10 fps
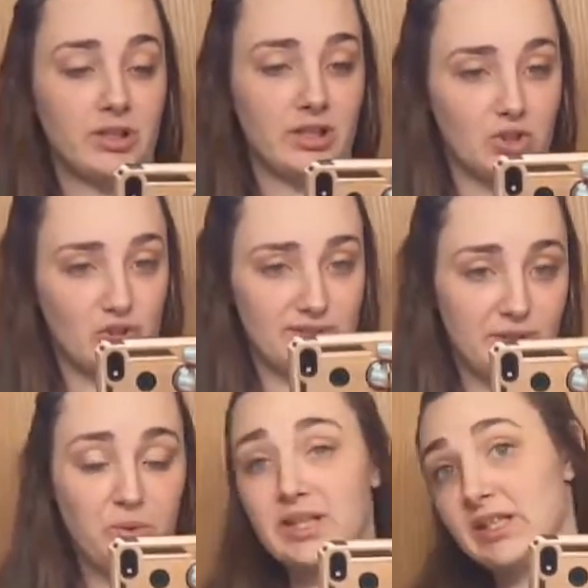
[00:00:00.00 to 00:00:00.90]
gonna just
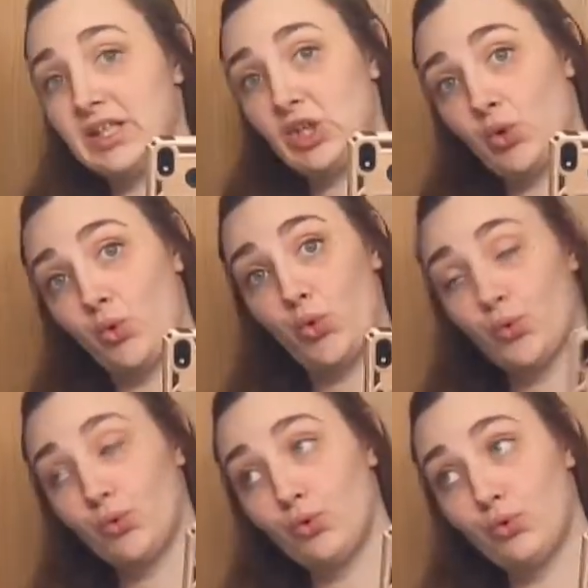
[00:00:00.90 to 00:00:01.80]
quickly go
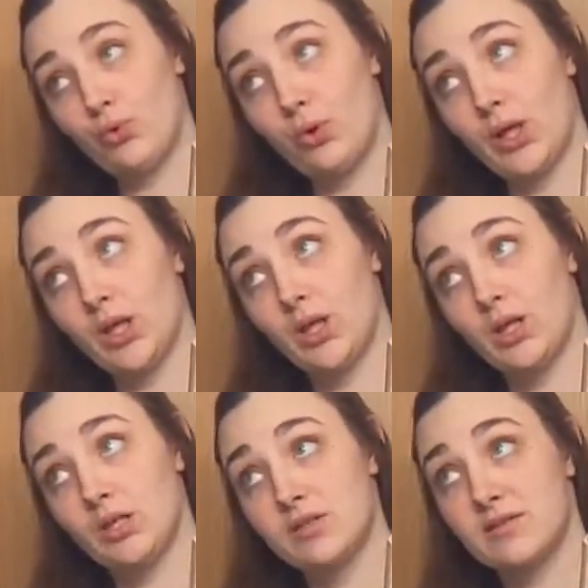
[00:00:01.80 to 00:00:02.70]
through
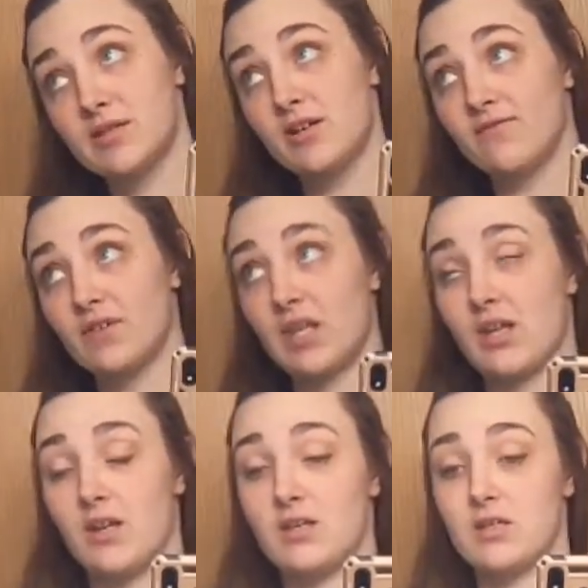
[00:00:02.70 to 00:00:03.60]
stuff
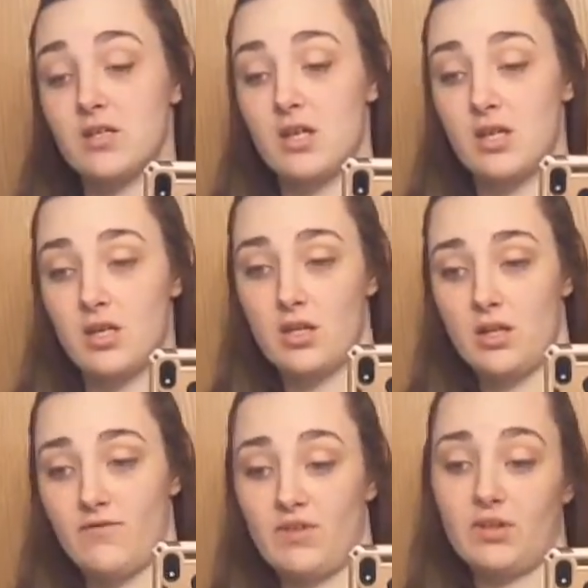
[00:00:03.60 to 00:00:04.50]
and
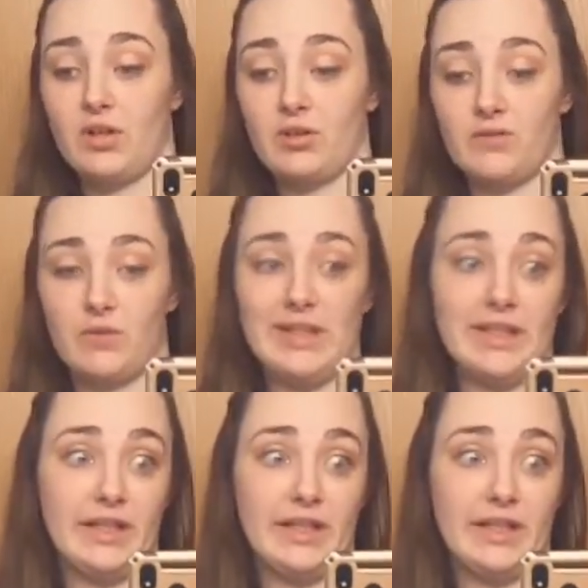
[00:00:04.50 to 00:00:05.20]
figure out if we need